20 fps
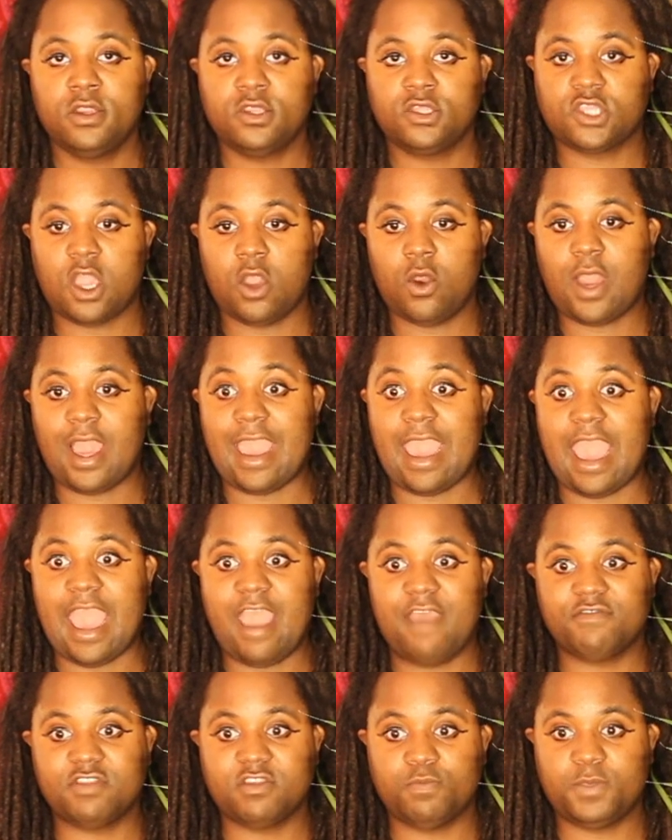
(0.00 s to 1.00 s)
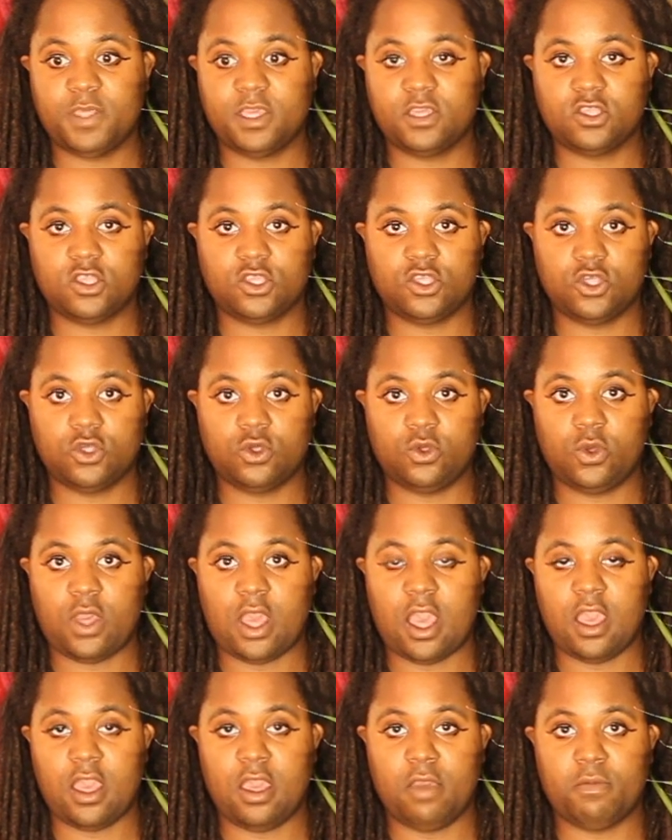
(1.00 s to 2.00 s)
So I have some things to
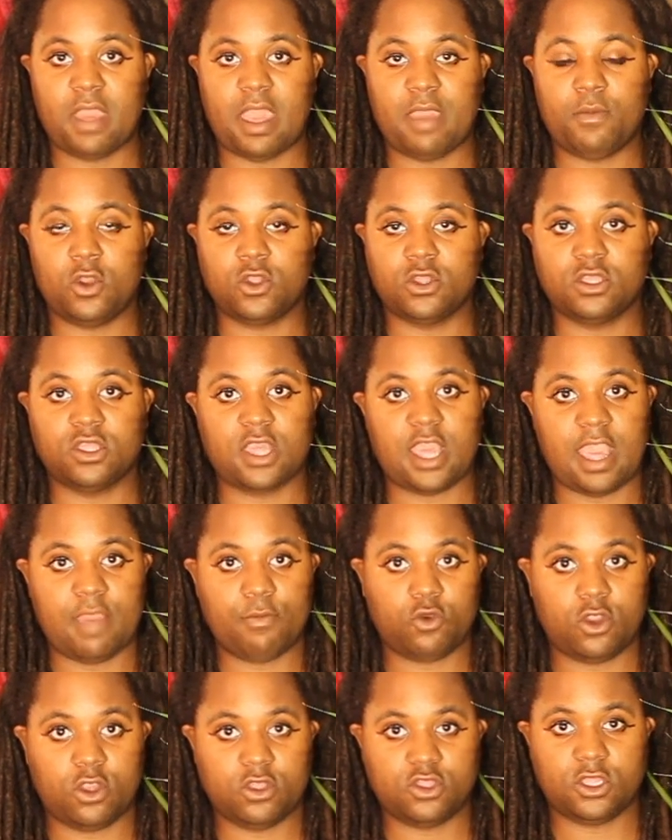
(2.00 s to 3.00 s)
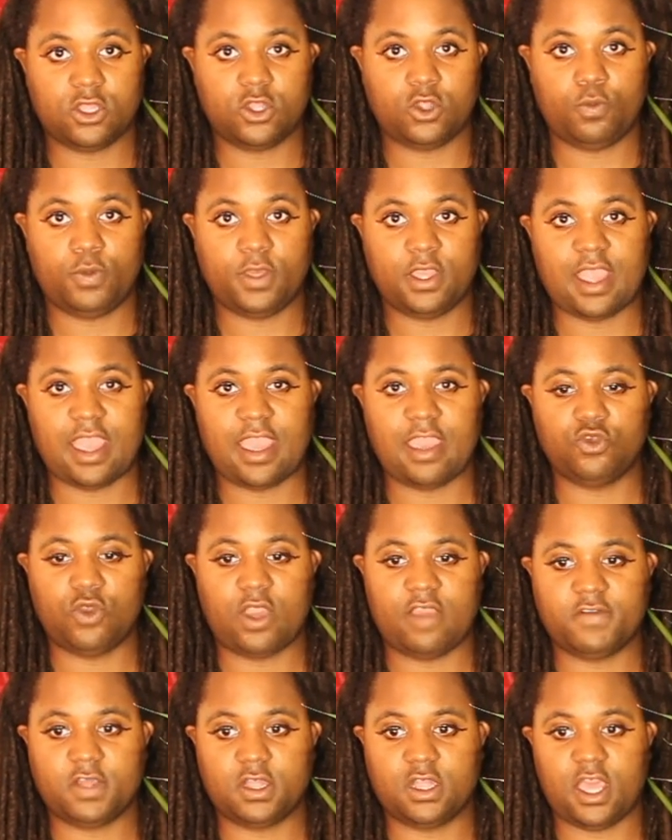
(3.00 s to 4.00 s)
do. Um, I'm on a time crunch a little bit. I do
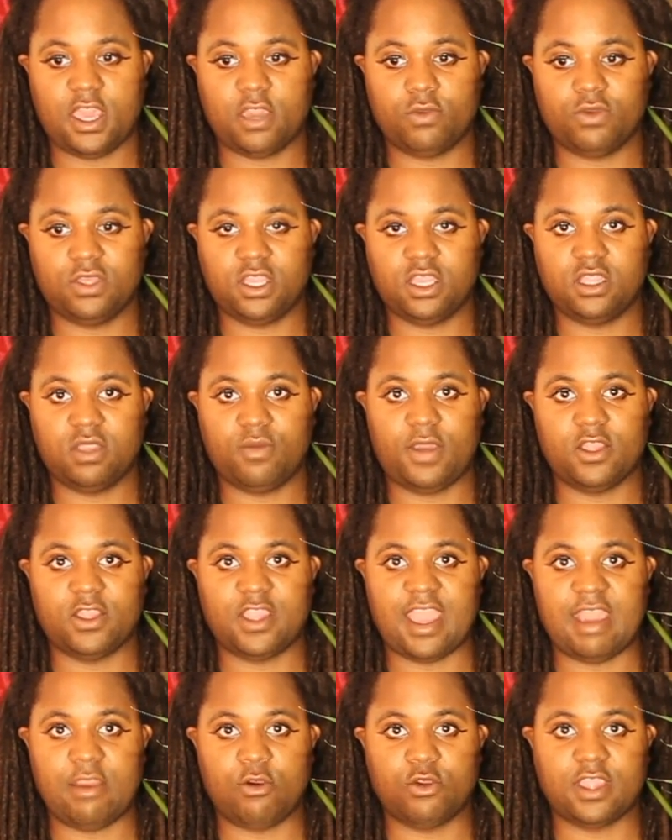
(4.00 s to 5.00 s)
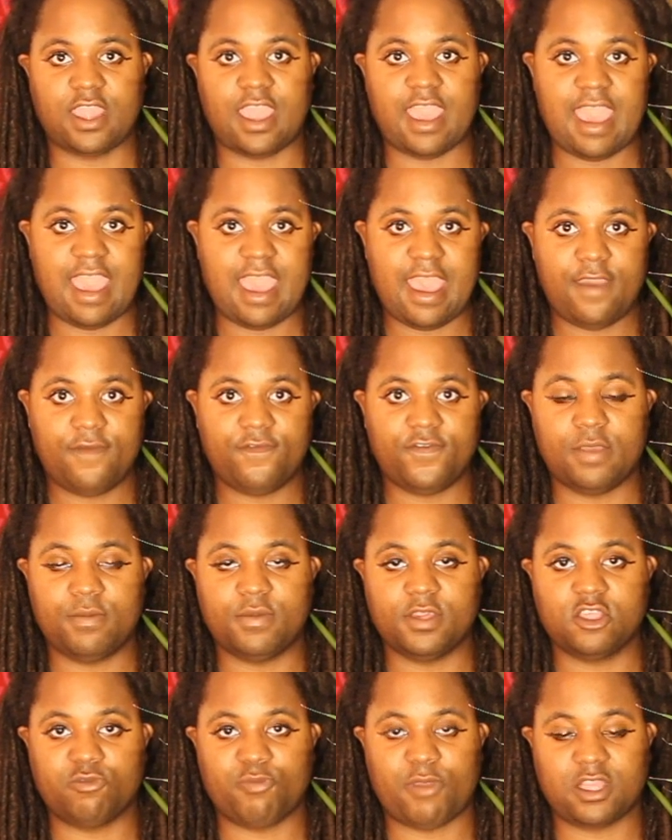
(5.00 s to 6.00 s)
have a client reading in about an hour and a half, and
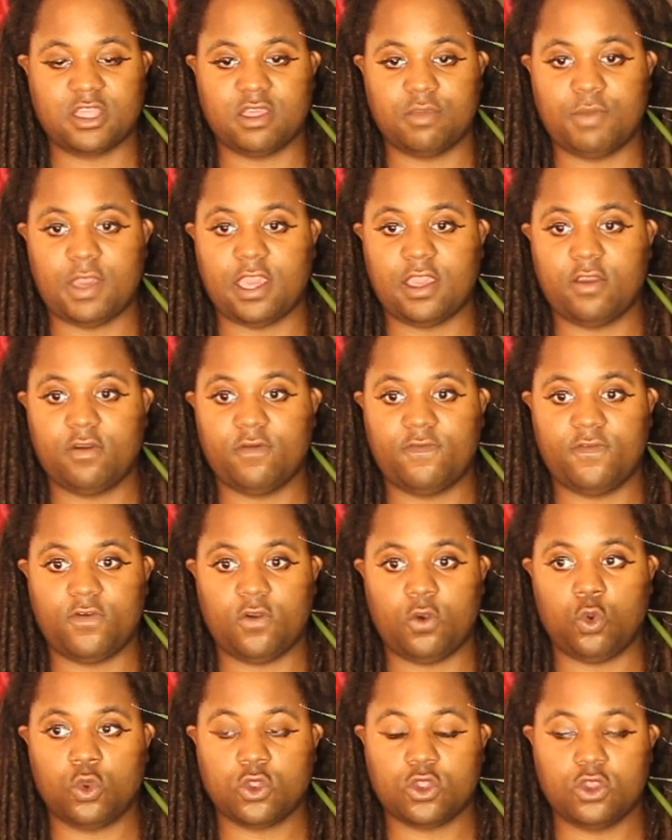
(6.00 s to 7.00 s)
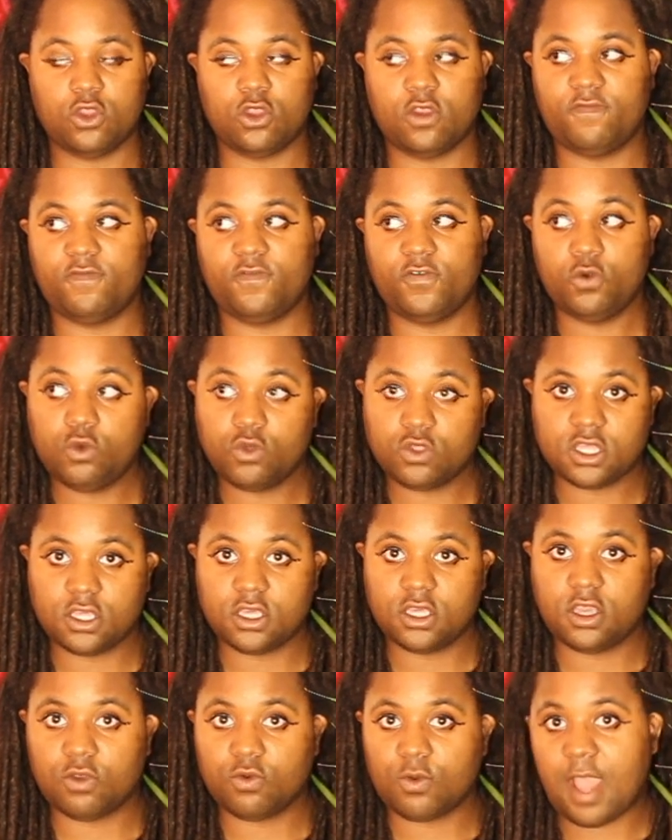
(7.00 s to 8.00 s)
I'm expecting my order of food
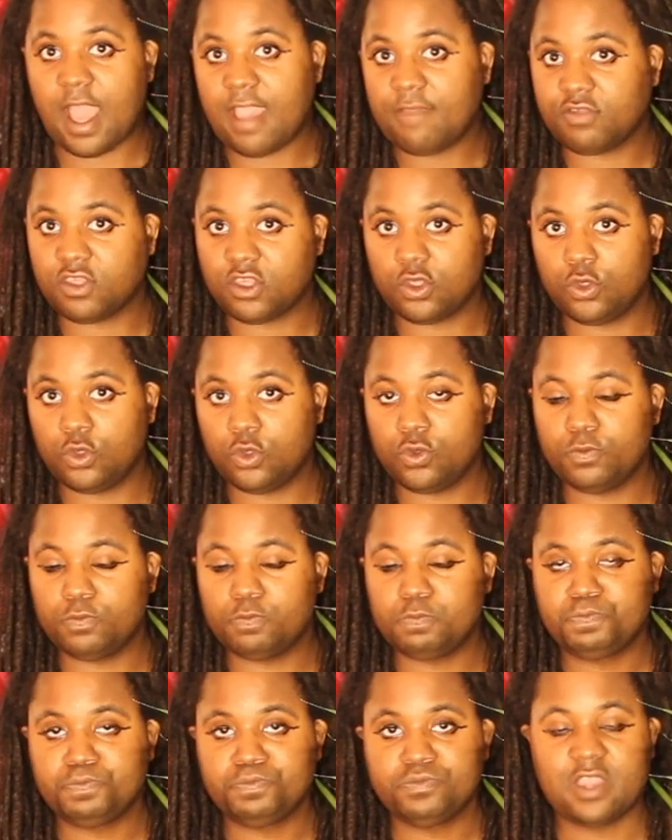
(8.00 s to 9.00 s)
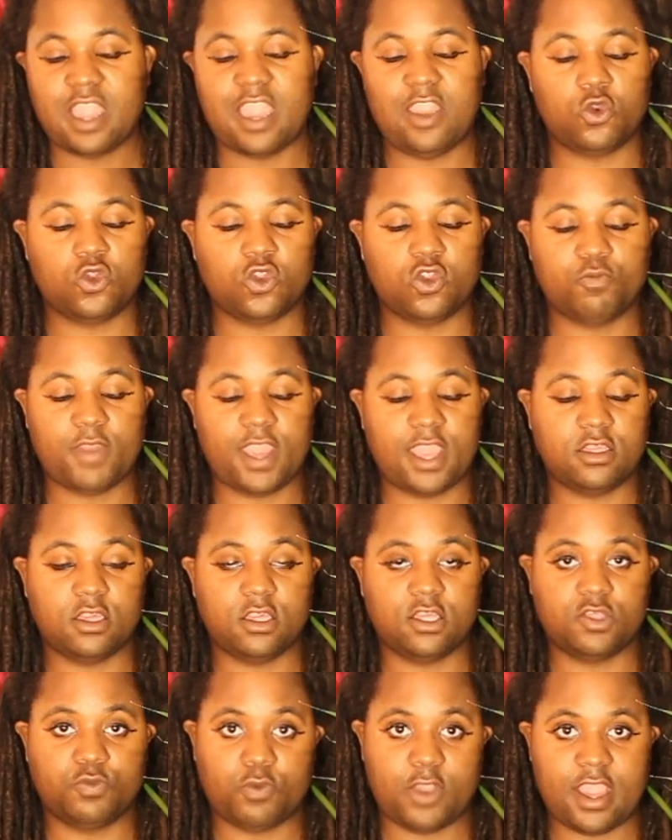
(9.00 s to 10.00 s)
to arrive soon. I ordered Panda
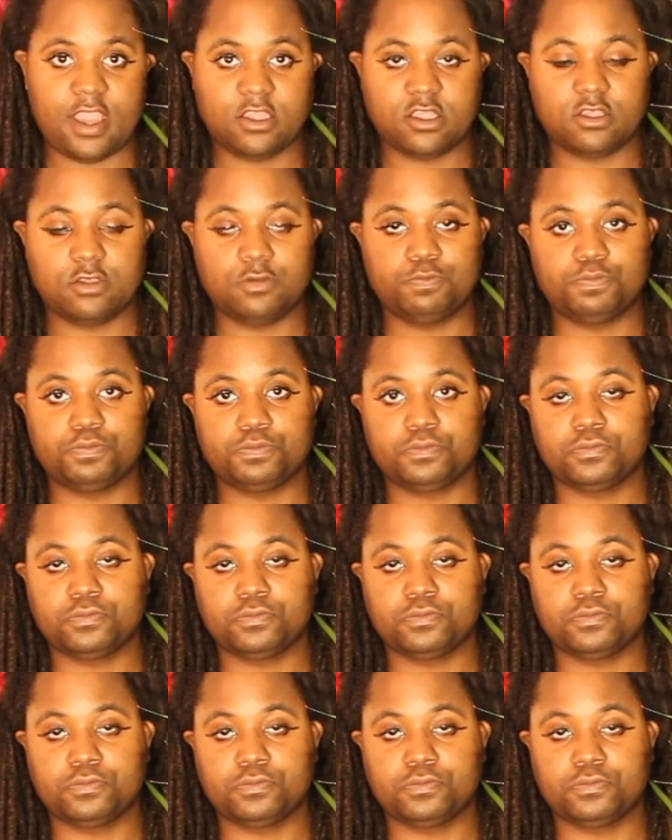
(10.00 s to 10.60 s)
Express.